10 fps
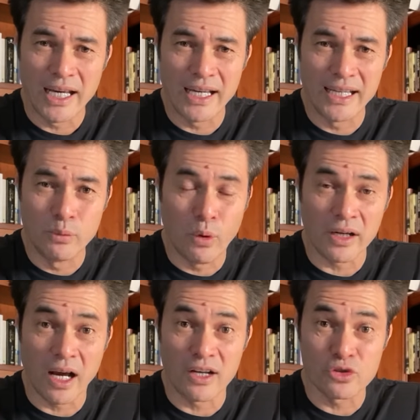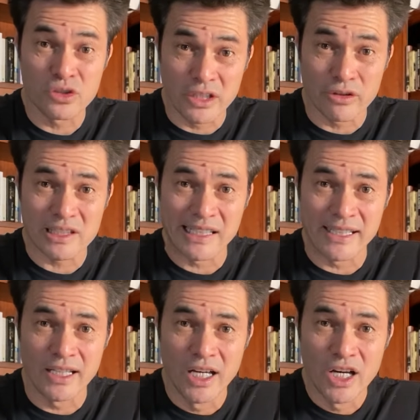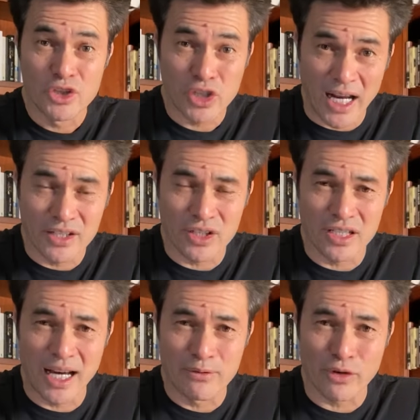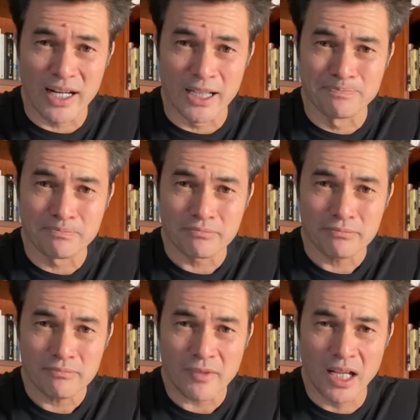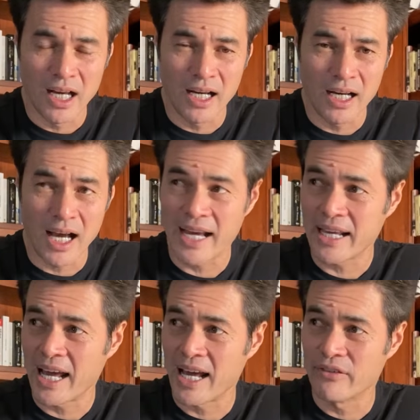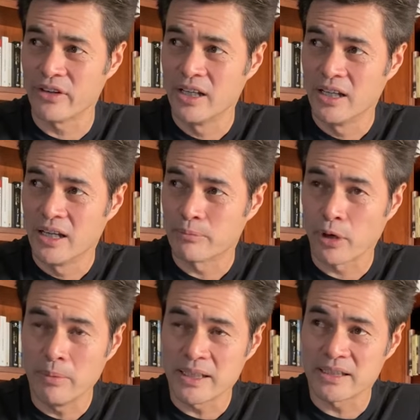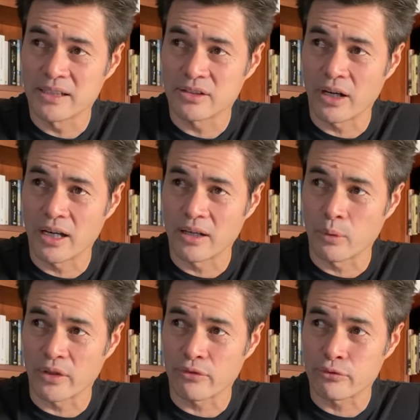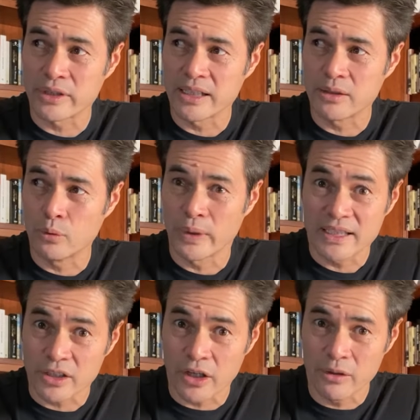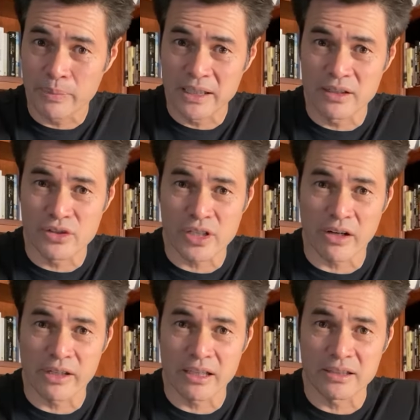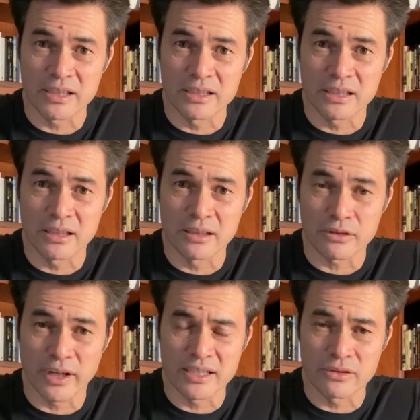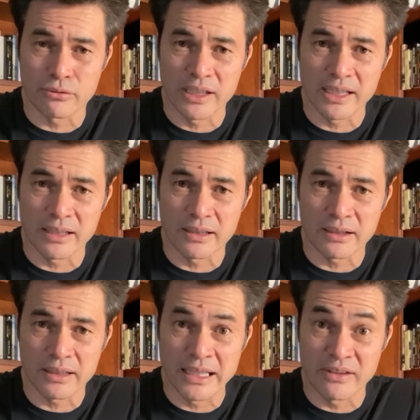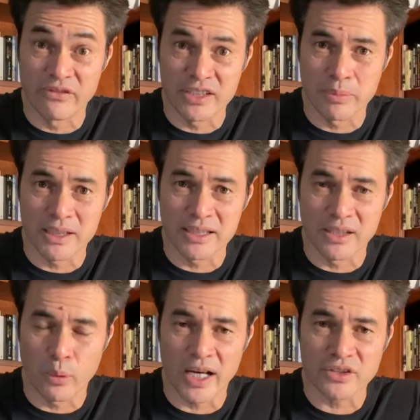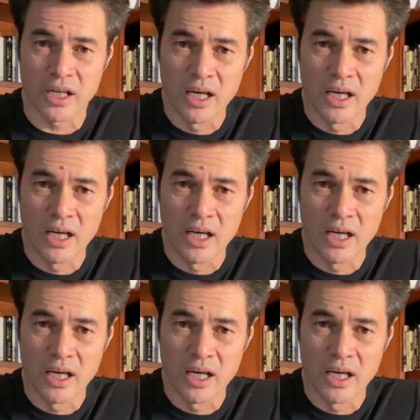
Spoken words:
in what are seriously challenging times right now. I have probably since 3 weeks ago been sharing, since the crisis really hit visibility in the West,